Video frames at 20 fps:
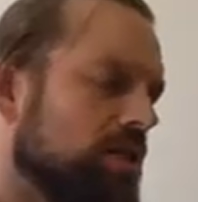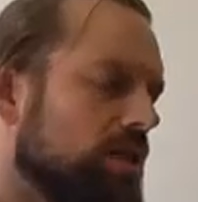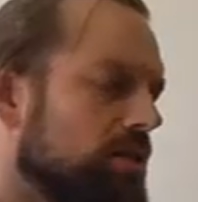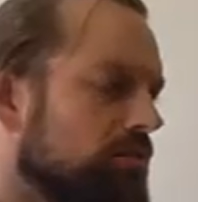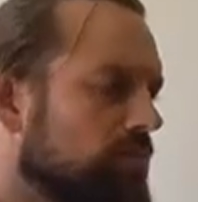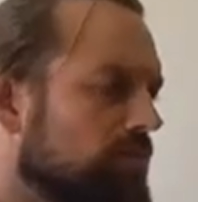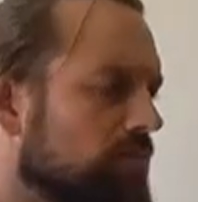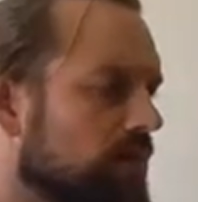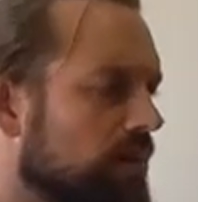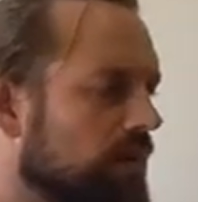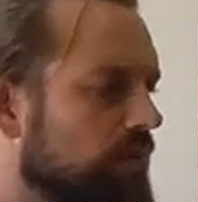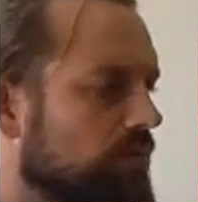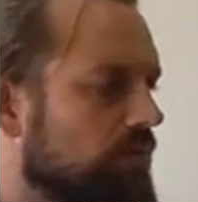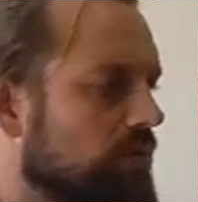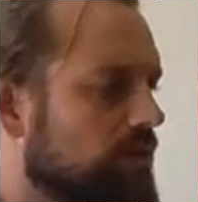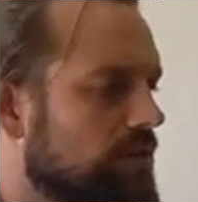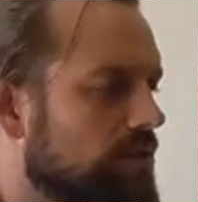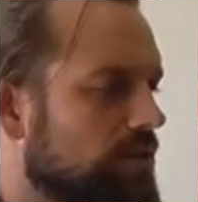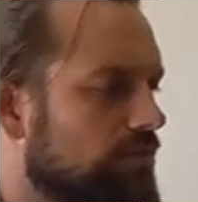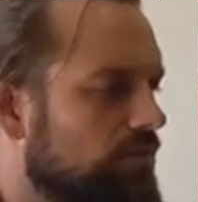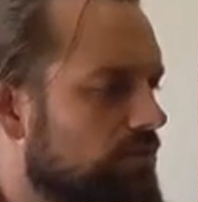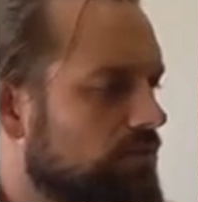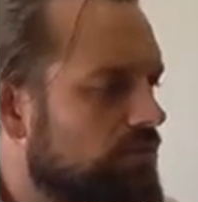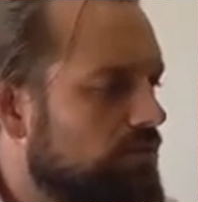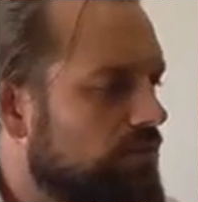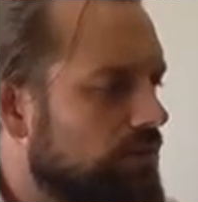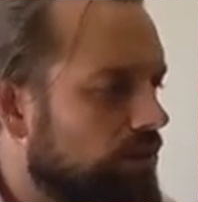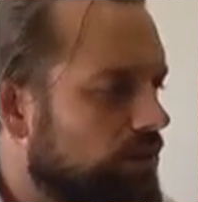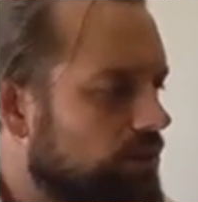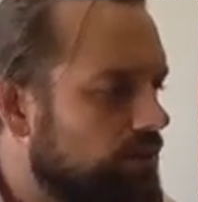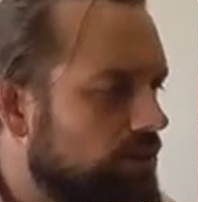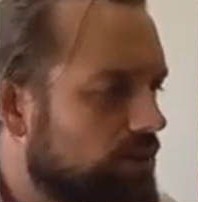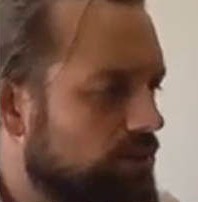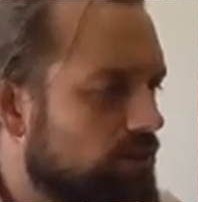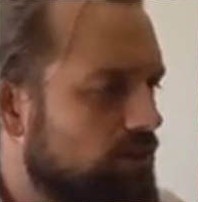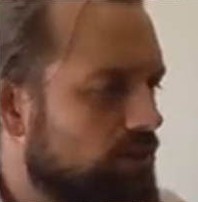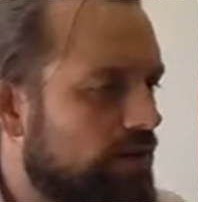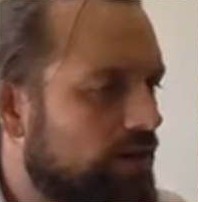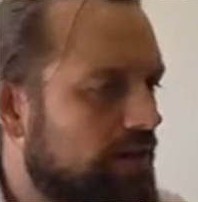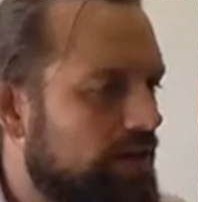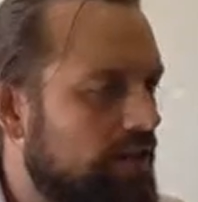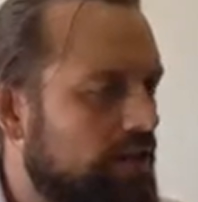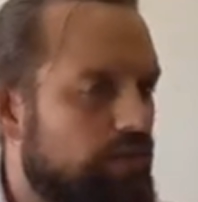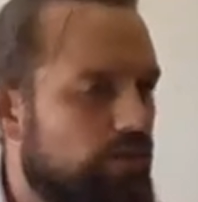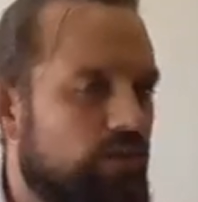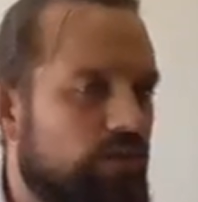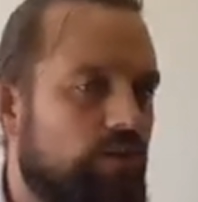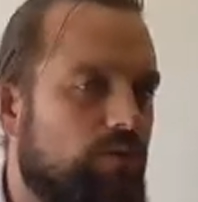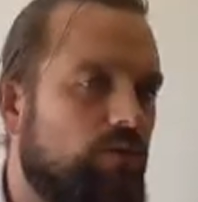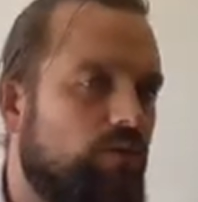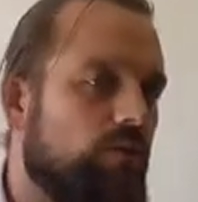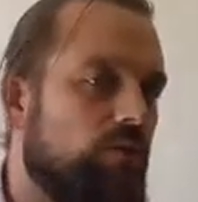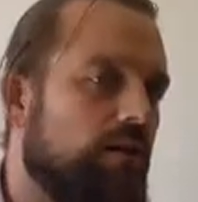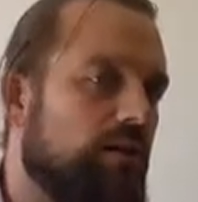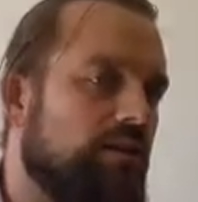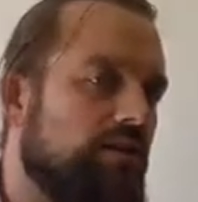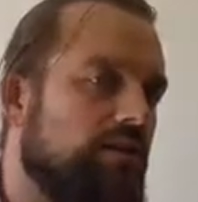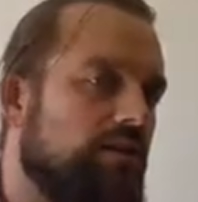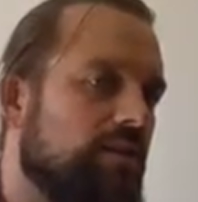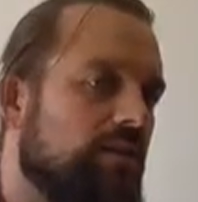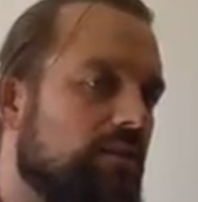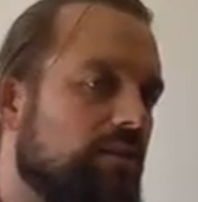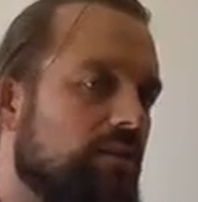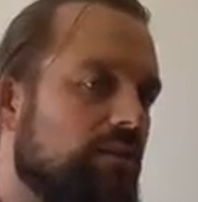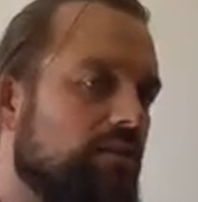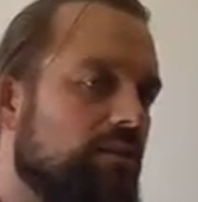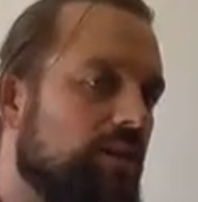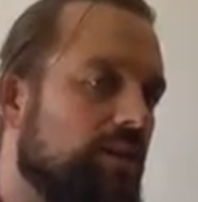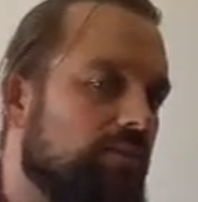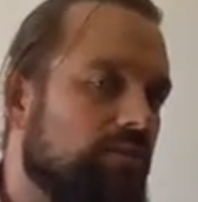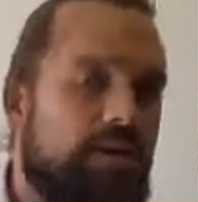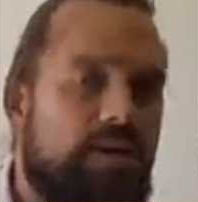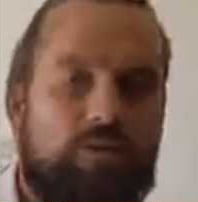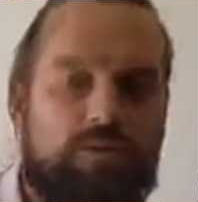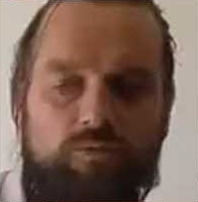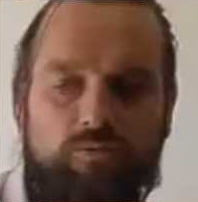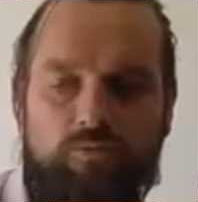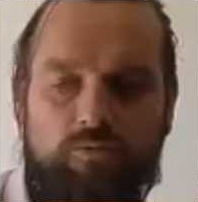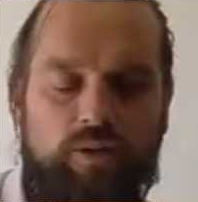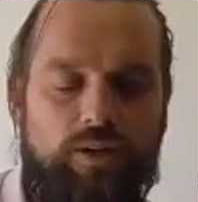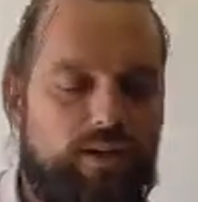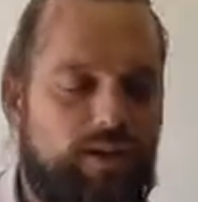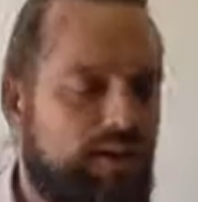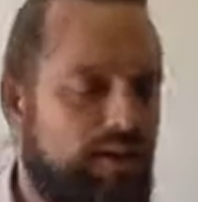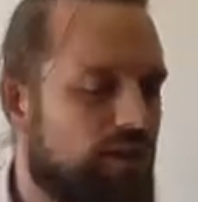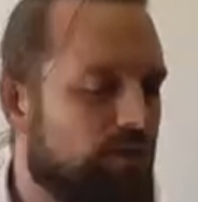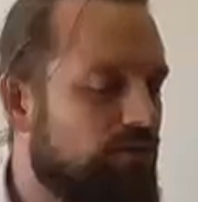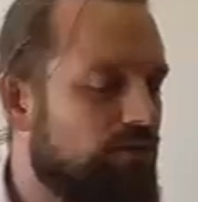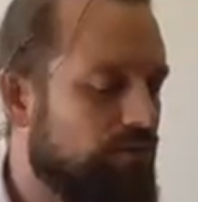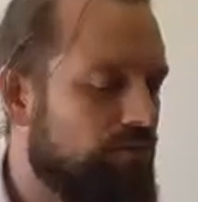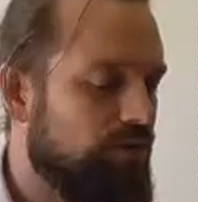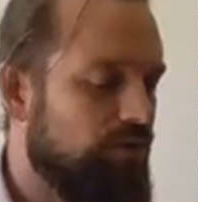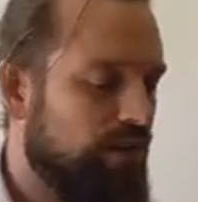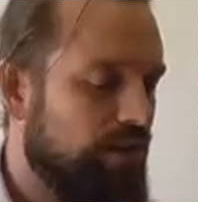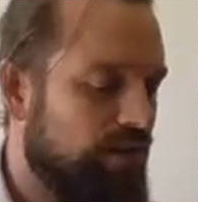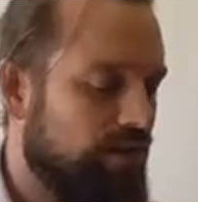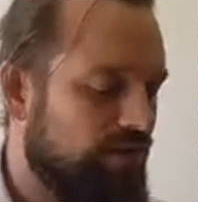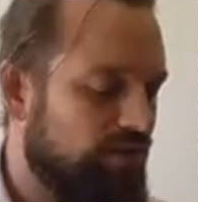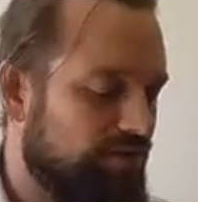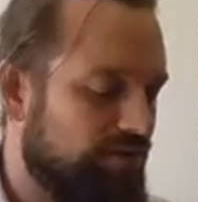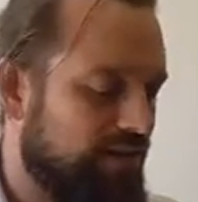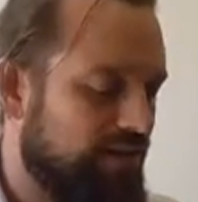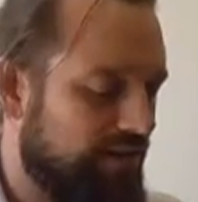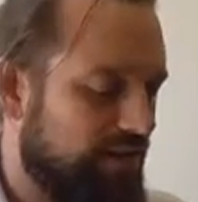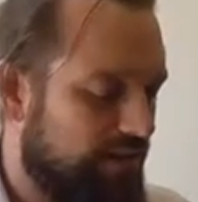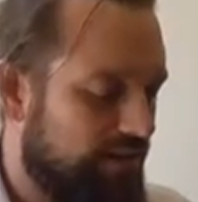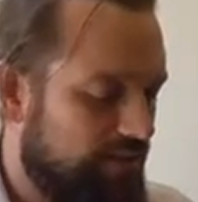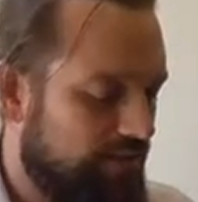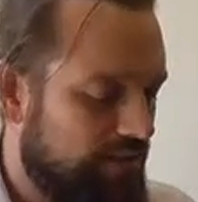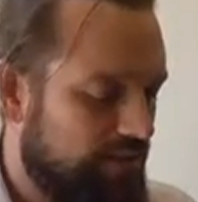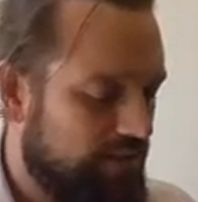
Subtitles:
it's okay, we can try again, we can work together, maybe we can help you get over that.